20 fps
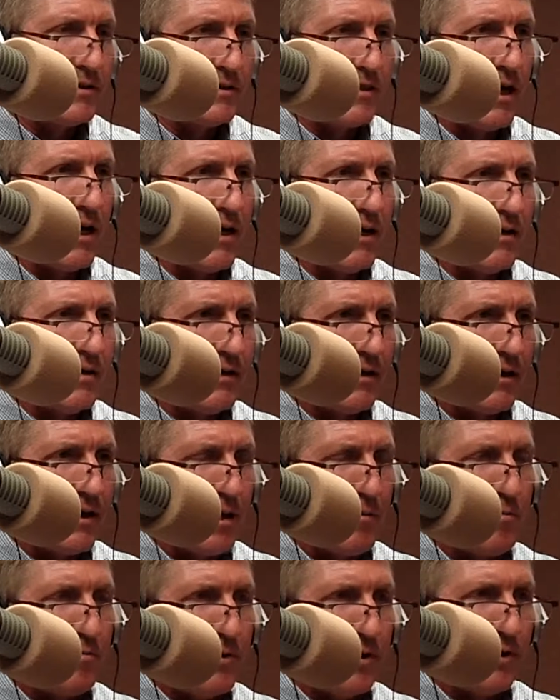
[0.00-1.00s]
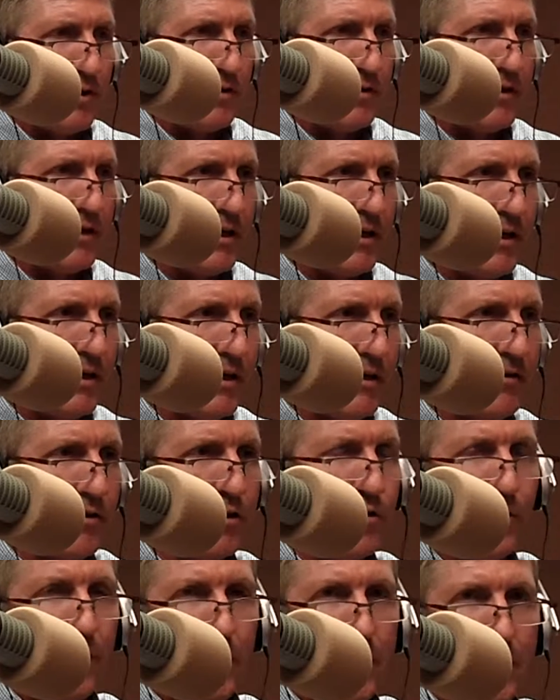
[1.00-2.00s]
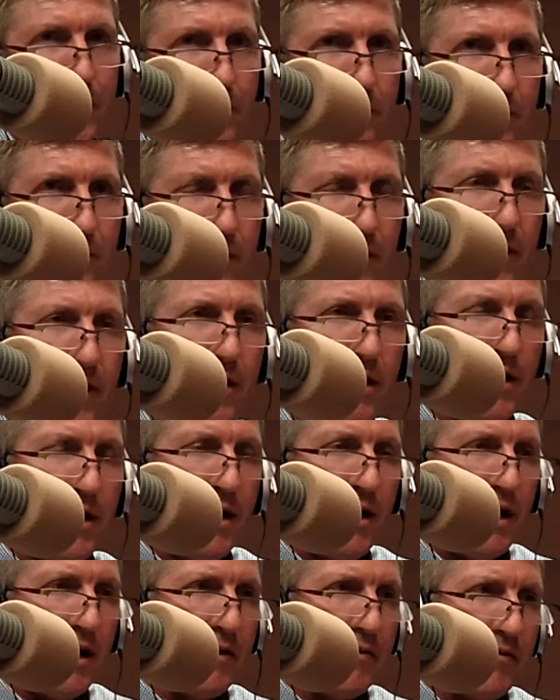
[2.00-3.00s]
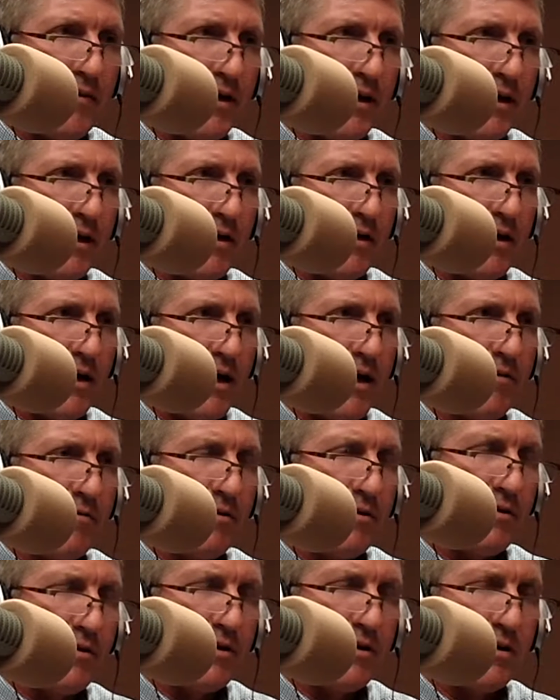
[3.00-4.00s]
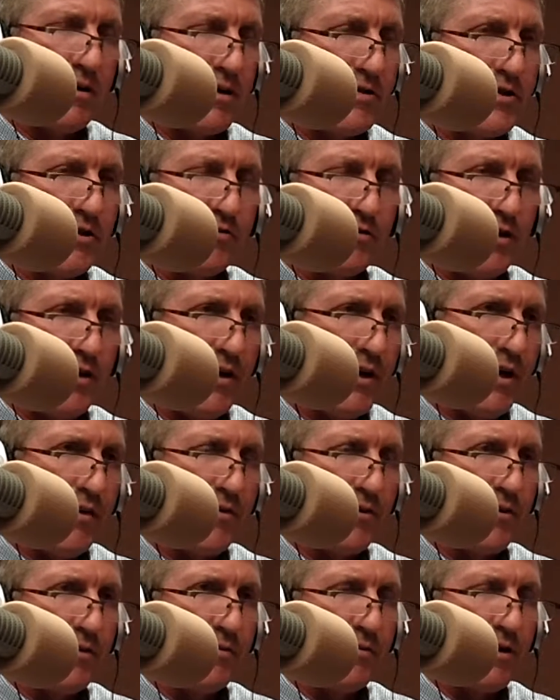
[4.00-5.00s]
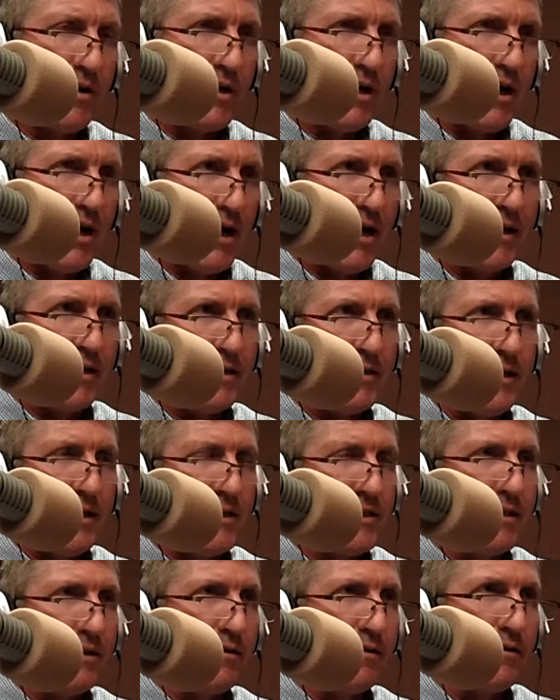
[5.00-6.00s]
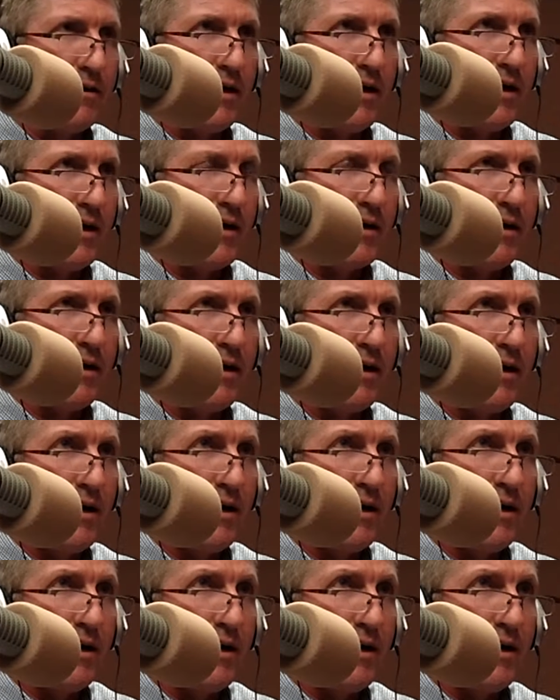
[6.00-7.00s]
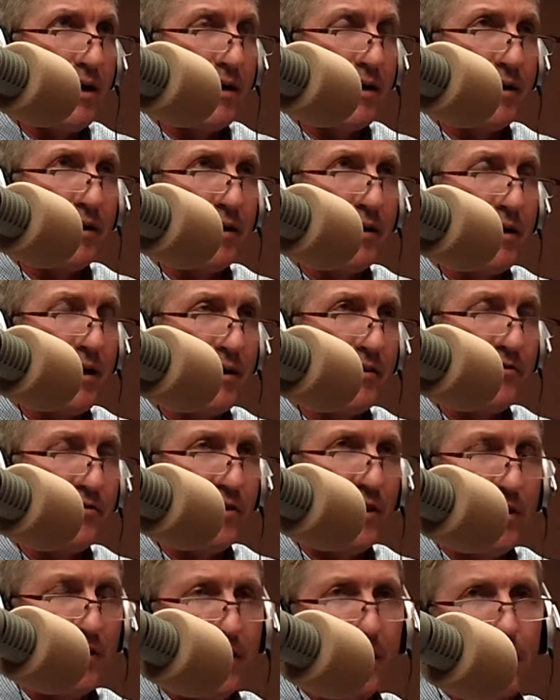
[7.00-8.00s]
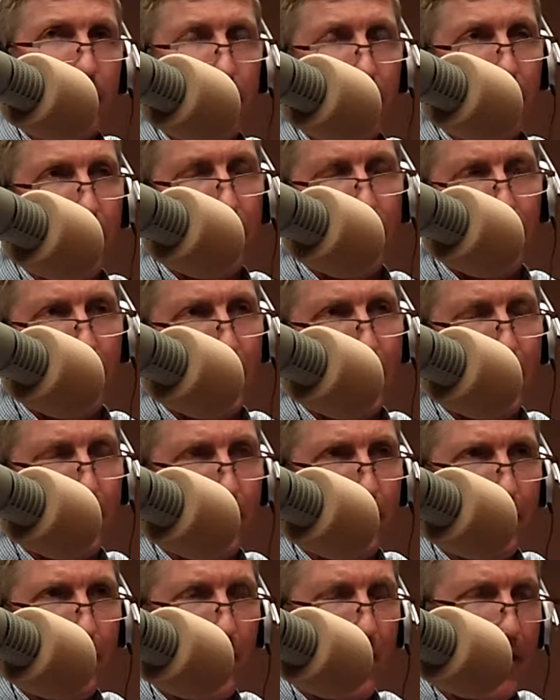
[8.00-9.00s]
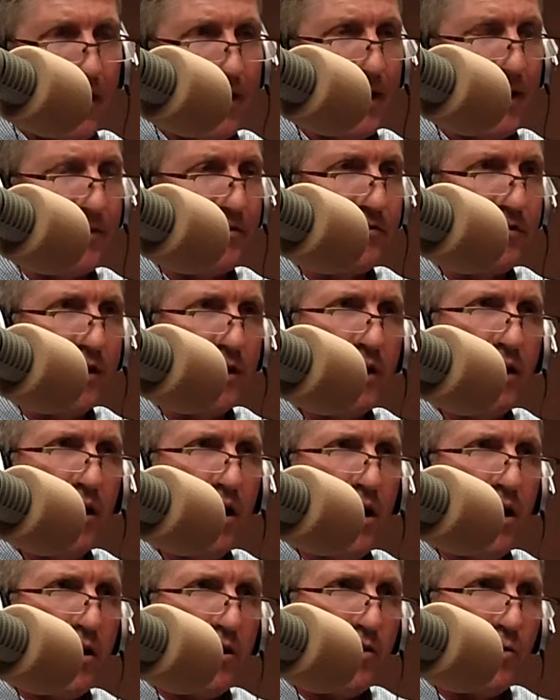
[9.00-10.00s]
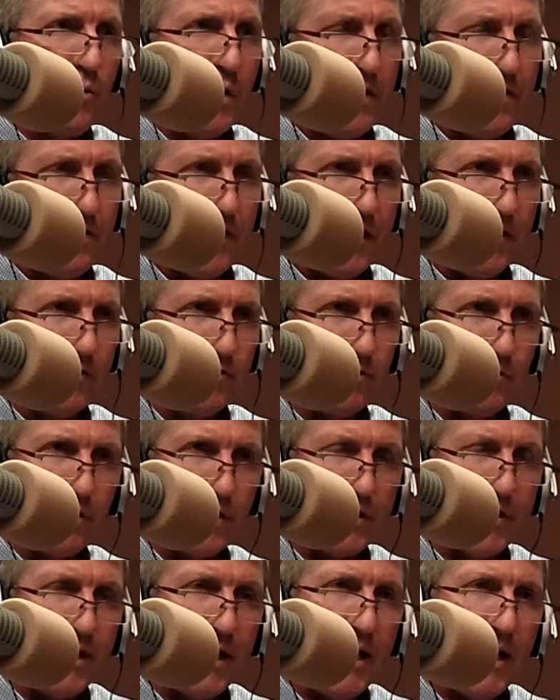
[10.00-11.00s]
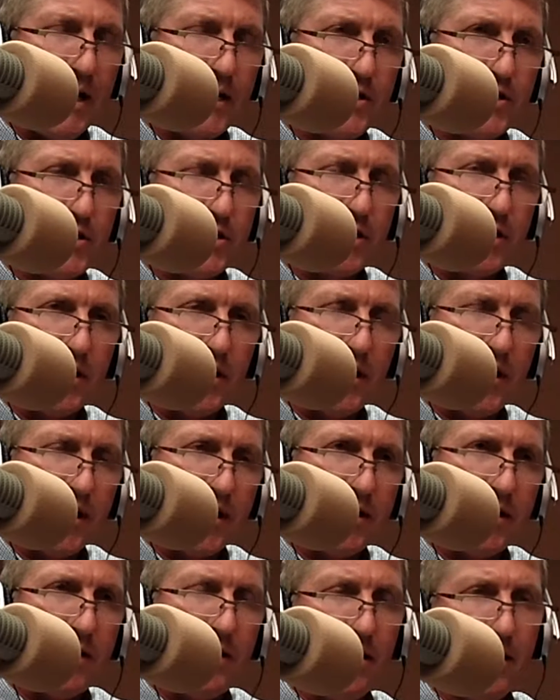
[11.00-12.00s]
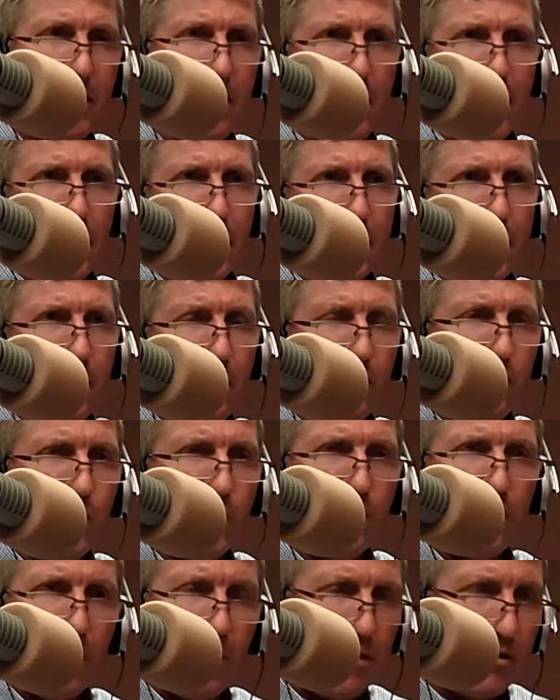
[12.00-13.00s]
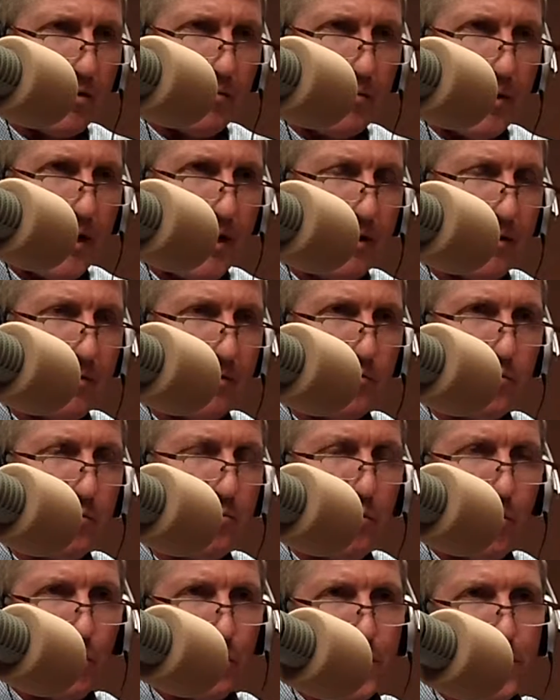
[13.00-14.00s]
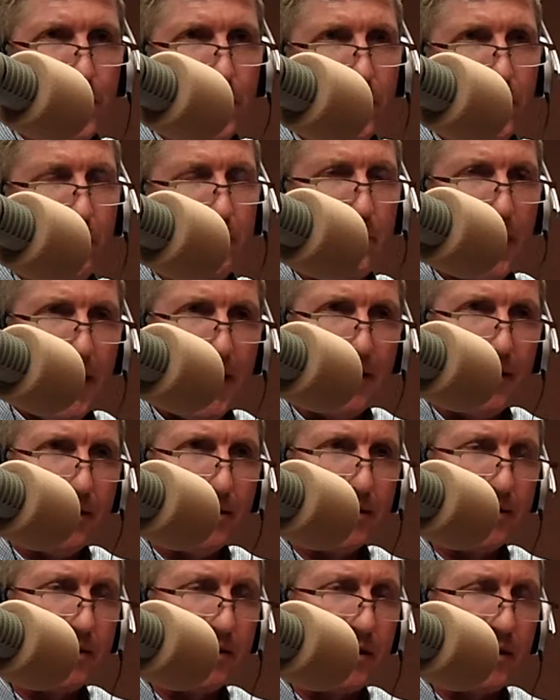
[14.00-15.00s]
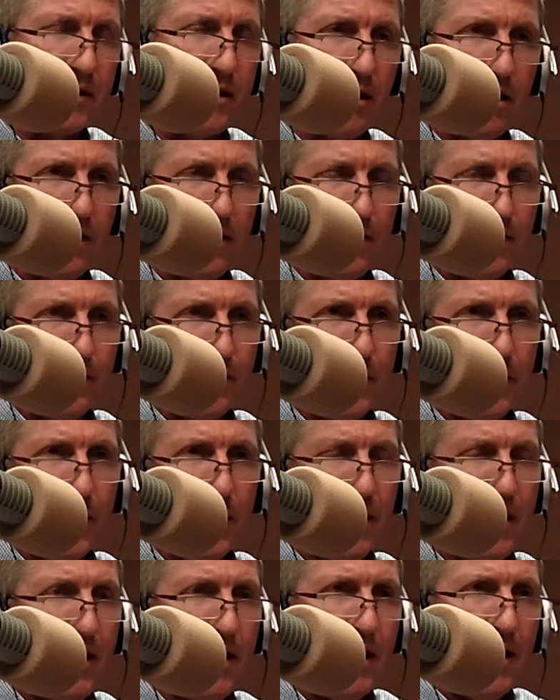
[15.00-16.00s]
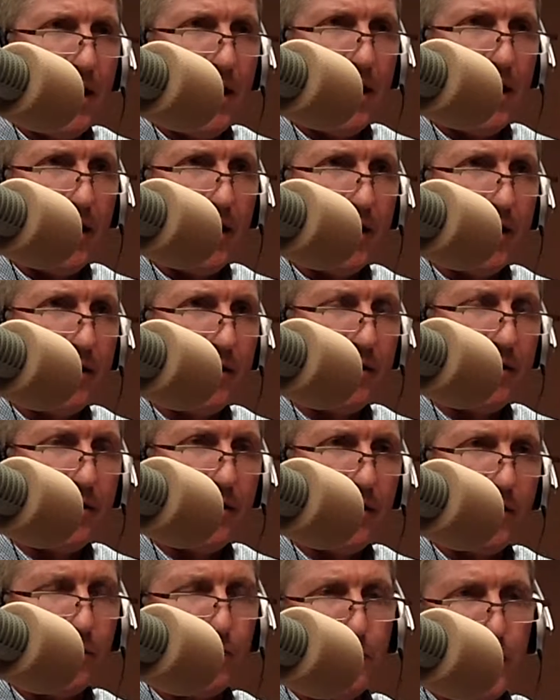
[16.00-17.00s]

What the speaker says: design capability and their creativity, I think have just another eye to detail. I see things in a different light. I see the way things are attached and connected. You know, we're all about proportion and balance and continuity, and